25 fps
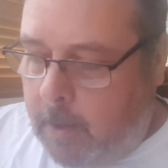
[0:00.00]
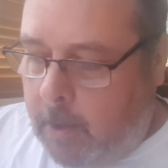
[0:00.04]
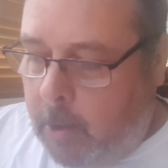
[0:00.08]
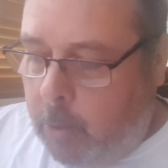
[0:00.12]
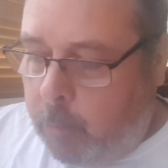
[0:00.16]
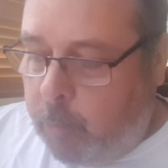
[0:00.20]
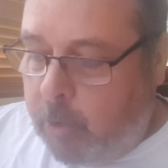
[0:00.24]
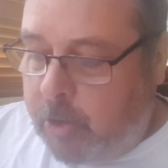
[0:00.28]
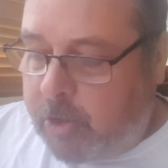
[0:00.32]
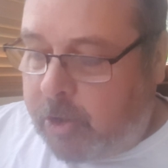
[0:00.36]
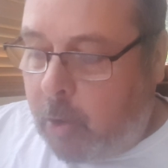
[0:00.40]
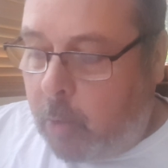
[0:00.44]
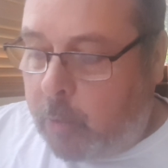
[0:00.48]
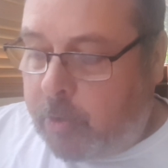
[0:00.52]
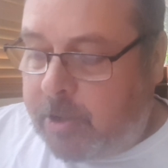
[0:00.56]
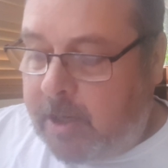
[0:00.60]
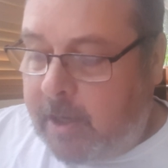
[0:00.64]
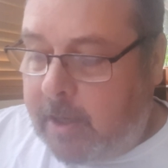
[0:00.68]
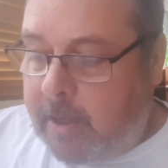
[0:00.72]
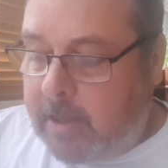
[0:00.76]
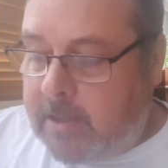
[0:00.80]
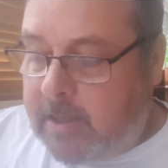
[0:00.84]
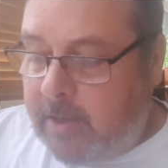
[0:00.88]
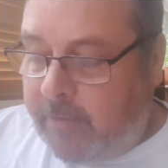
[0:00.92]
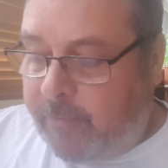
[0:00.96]
Resulting
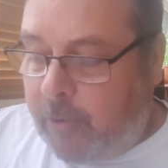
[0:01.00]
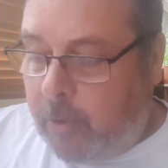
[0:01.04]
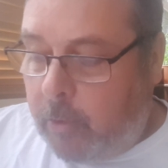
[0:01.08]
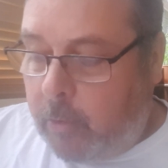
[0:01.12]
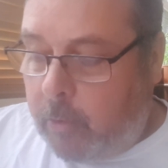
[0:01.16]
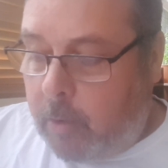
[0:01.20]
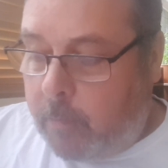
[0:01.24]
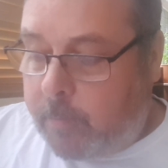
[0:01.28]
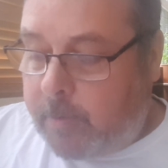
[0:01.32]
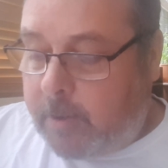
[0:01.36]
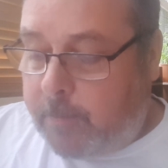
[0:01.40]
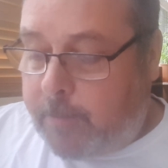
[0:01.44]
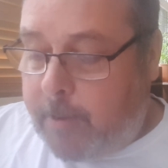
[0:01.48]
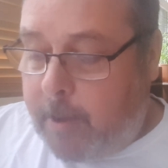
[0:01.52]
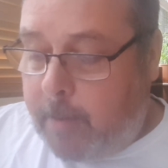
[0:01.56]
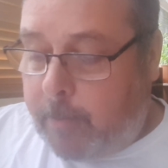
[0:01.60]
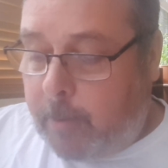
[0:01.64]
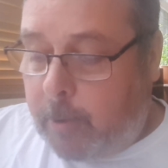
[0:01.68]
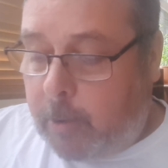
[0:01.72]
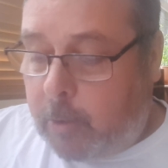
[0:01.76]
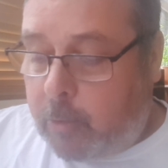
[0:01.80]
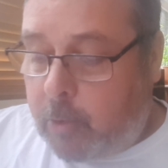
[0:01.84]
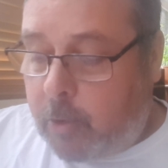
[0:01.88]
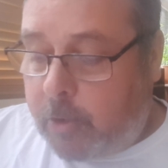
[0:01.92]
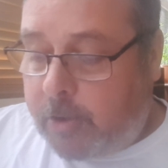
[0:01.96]
in different groups of people
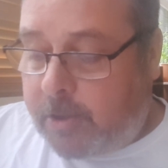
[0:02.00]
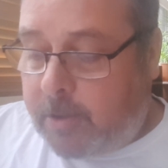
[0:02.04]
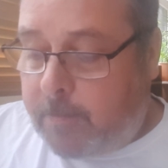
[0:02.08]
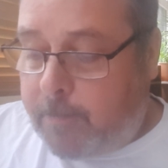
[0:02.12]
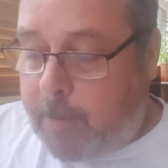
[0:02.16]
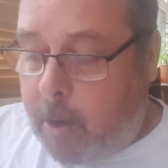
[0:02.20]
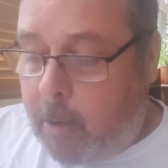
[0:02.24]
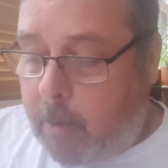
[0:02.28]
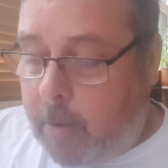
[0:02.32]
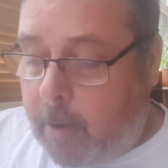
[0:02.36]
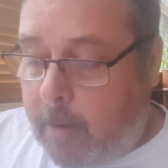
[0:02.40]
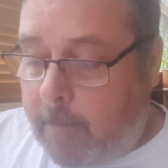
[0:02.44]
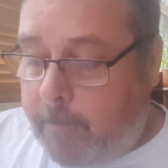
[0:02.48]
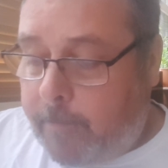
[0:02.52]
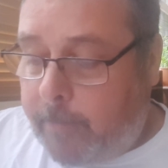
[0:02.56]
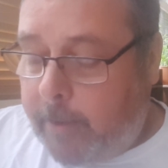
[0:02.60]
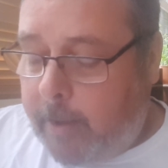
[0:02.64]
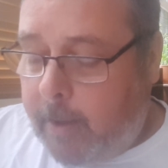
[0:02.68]
across the borough.